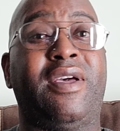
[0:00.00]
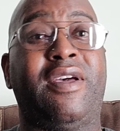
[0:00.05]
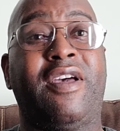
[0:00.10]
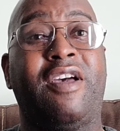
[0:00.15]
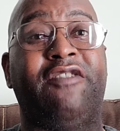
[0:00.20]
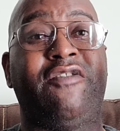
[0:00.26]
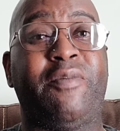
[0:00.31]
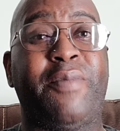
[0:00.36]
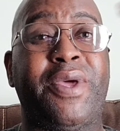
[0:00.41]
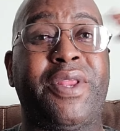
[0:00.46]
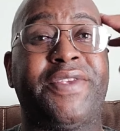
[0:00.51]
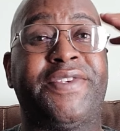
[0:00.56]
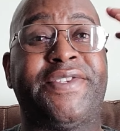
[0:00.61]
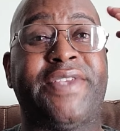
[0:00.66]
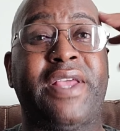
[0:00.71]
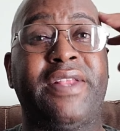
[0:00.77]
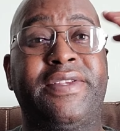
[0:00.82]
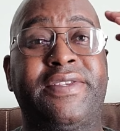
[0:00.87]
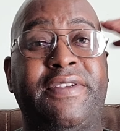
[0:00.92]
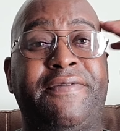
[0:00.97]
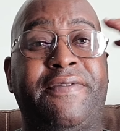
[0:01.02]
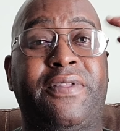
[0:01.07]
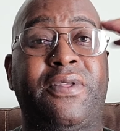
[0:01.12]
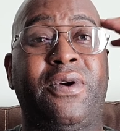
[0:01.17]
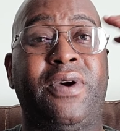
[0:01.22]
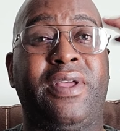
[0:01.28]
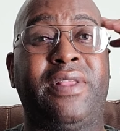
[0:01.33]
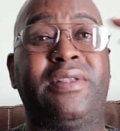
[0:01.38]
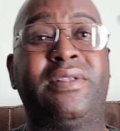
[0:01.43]
have a better sense of
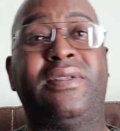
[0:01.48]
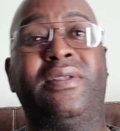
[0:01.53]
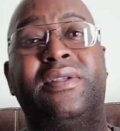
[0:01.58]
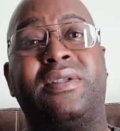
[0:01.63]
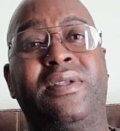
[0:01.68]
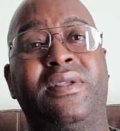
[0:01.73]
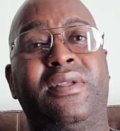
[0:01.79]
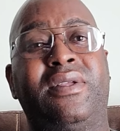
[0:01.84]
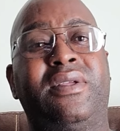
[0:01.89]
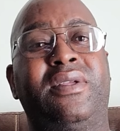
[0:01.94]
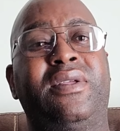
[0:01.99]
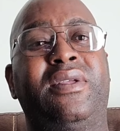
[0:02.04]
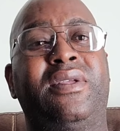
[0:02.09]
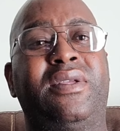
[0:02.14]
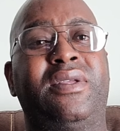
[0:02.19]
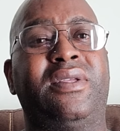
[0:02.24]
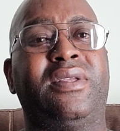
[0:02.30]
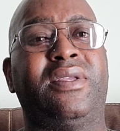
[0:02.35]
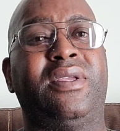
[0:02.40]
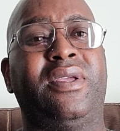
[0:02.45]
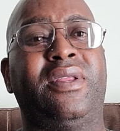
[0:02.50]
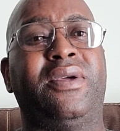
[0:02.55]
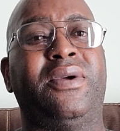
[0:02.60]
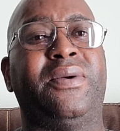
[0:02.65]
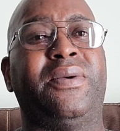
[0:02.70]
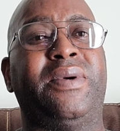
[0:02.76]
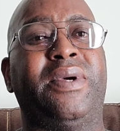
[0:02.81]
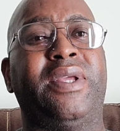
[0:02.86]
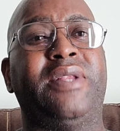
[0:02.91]
thought,
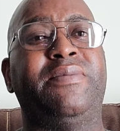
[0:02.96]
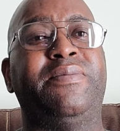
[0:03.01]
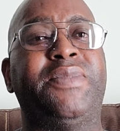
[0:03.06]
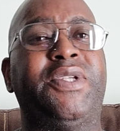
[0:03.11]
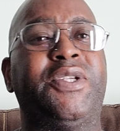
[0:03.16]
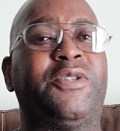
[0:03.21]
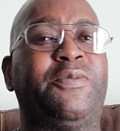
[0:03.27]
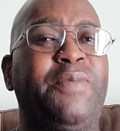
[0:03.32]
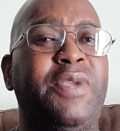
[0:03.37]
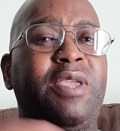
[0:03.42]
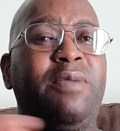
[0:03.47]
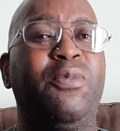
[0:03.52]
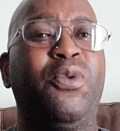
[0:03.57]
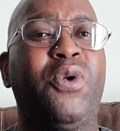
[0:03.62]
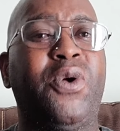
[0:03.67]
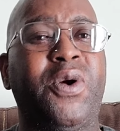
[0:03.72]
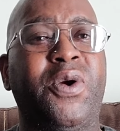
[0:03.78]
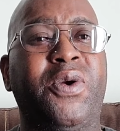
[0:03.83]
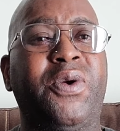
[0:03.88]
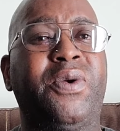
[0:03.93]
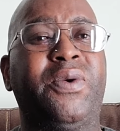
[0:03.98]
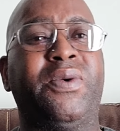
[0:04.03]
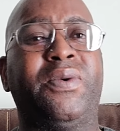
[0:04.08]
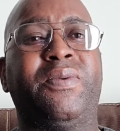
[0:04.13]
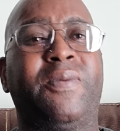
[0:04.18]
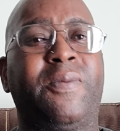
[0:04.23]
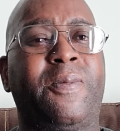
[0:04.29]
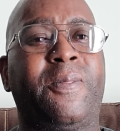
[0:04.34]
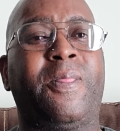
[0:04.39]
and just be more
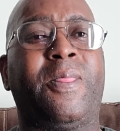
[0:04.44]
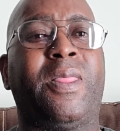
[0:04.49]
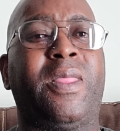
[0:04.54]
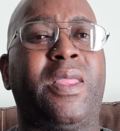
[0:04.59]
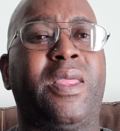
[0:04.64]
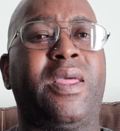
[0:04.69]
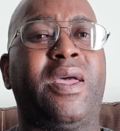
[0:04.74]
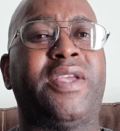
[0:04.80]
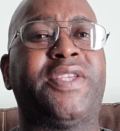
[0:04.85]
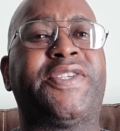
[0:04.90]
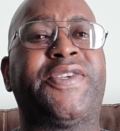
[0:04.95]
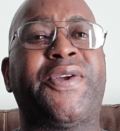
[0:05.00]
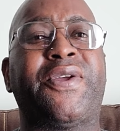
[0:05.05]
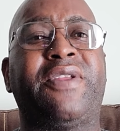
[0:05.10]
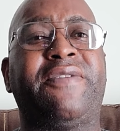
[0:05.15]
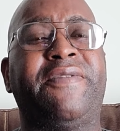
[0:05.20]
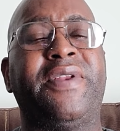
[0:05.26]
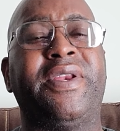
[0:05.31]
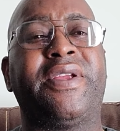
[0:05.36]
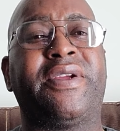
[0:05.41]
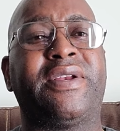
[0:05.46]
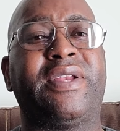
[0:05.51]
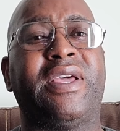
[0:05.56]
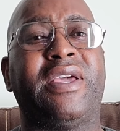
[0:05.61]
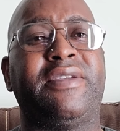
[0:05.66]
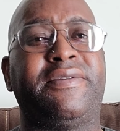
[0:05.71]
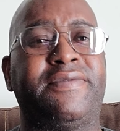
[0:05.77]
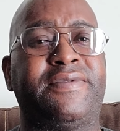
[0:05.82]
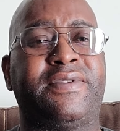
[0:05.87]
assertive in their
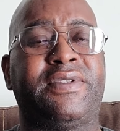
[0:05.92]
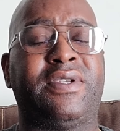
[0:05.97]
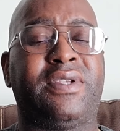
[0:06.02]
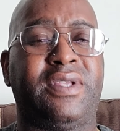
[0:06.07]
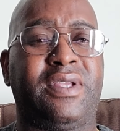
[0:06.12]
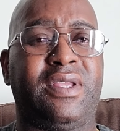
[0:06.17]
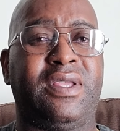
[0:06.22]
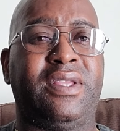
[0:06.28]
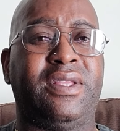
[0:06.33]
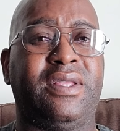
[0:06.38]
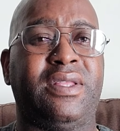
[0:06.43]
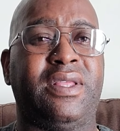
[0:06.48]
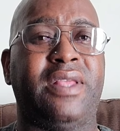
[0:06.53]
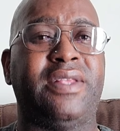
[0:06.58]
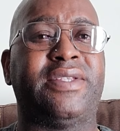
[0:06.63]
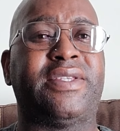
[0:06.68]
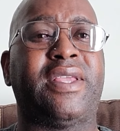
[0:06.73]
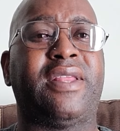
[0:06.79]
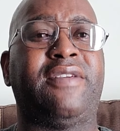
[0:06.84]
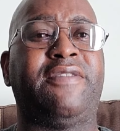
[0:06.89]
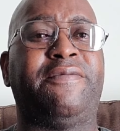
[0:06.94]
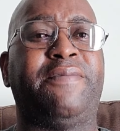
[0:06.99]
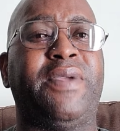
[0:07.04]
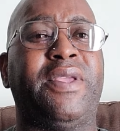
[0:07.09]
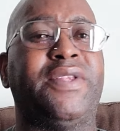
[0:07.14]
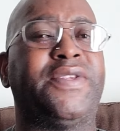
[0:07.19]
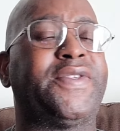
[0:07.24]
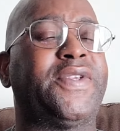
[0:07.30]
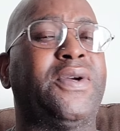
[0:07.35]
lives instead of
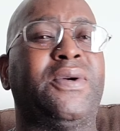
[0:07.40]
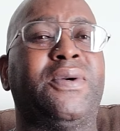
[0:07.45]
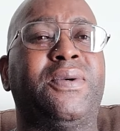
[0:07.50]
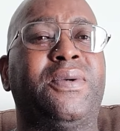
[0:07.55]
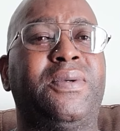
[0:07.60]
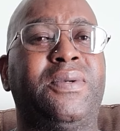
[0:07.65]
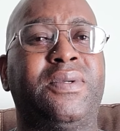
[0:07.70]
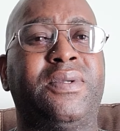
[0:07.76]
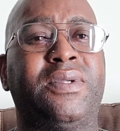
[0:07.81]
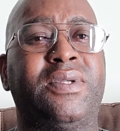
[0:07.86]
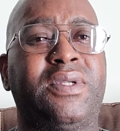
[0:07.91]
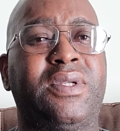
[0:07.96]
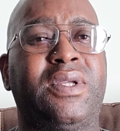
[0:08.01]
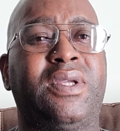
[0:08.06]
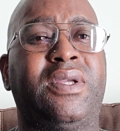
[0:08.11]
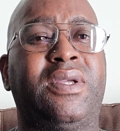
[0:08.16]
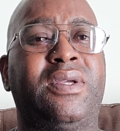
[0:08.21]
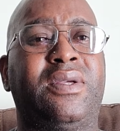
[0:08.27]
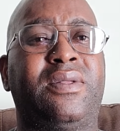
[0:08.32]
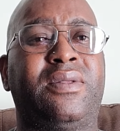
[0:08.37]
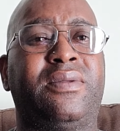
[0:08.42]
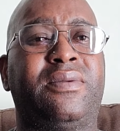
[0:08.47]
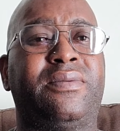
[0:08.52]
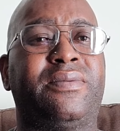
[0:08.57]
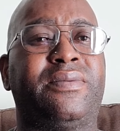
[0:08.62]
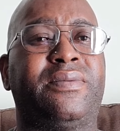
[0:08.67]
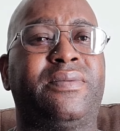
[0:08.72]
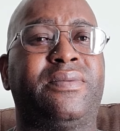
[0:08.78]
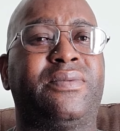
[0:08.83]
being so
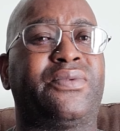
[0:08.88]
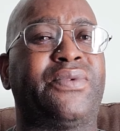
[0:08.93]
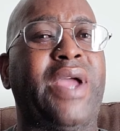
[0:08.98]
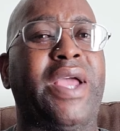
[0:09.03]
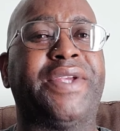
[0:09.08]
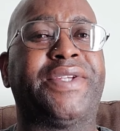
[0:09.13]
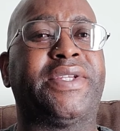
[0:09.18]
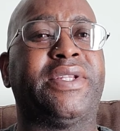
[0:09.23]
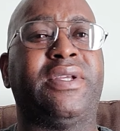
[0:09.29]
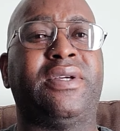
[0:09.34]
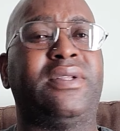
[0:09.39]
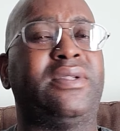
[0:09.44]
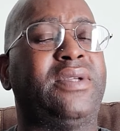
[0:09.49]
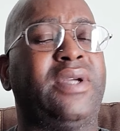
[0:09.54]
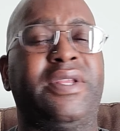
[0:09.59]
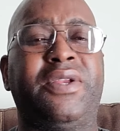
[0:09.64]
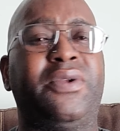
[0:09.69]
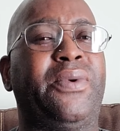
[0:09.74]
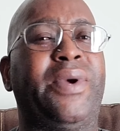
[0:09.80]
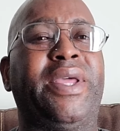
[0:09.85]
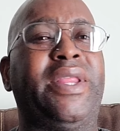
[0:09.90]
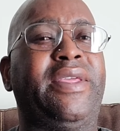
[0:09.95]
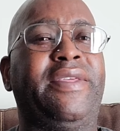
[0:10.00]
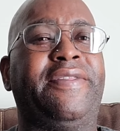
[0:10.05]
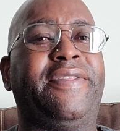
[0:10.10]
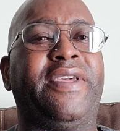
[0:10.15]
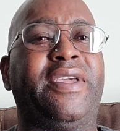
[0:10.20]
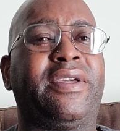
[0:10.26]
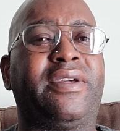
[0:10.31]
rational in the way they
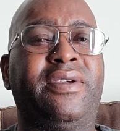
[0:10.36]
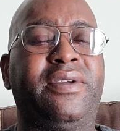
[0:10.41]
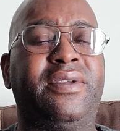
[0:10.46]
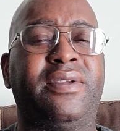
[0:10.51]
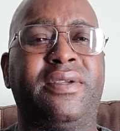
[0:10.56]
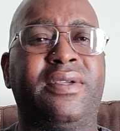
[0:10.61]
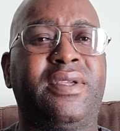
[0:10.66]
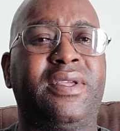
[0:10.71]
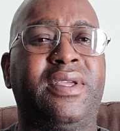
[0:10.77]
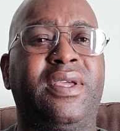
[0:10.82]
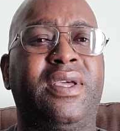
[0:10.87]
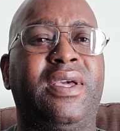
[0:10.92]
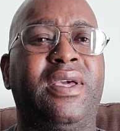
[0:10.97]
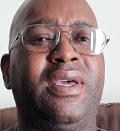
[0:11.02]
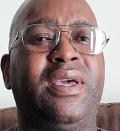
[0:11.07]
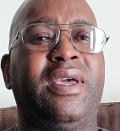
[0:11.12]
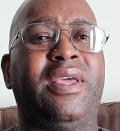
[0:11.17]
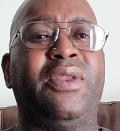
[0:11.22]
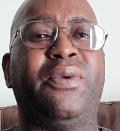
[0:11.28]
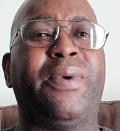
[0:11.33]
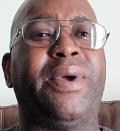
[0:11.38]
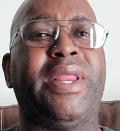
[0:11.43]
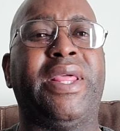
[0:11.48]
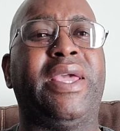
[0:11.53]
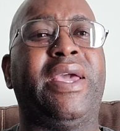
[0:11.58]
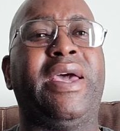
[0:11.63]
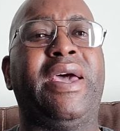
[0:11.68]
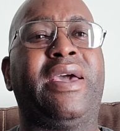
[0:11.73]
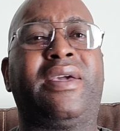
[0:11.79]
think and the way
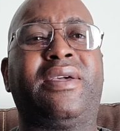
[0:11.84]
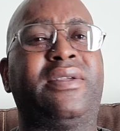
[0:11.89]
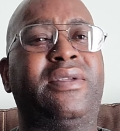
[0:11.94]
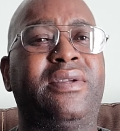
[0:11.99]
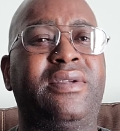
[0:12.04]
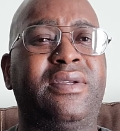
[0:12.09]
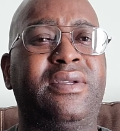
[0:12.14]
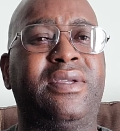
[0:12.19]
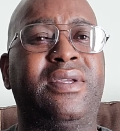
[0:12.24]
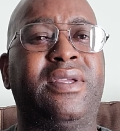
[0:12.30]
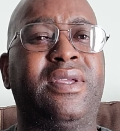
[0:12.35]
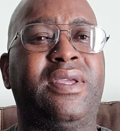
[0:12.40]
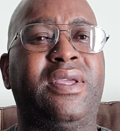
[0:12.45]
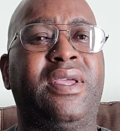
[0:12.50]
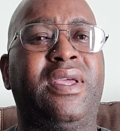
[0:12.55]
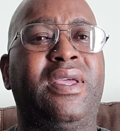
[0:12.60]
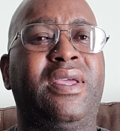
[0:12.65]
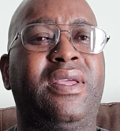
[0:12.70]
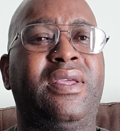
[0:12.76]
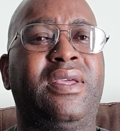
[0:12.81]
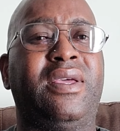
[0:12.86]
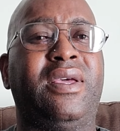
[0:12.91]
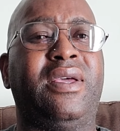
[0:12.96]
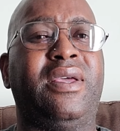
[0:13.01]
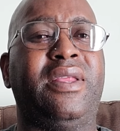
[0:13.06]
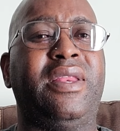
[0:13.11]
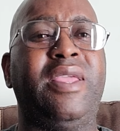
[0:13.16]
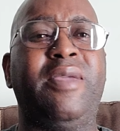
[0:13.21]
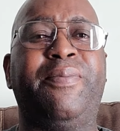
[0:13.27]
they act.
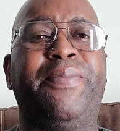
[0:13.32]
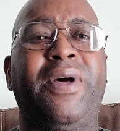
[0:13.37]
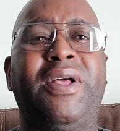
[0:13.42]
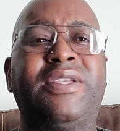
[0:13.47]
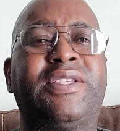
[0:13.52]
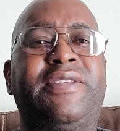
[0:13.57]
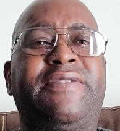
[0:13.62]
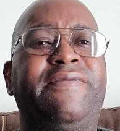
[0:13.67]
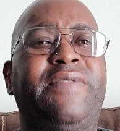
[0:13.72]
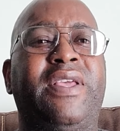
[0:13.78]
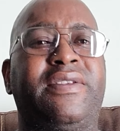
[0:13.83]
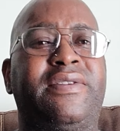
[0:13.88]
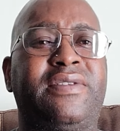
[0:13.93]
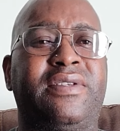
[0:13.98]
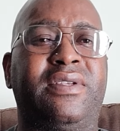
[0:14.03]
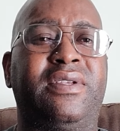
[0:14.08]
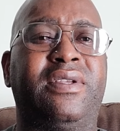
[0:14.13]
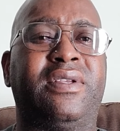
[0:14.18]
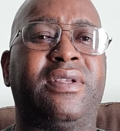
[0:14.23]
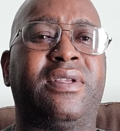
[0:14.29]
And the impulsiveness.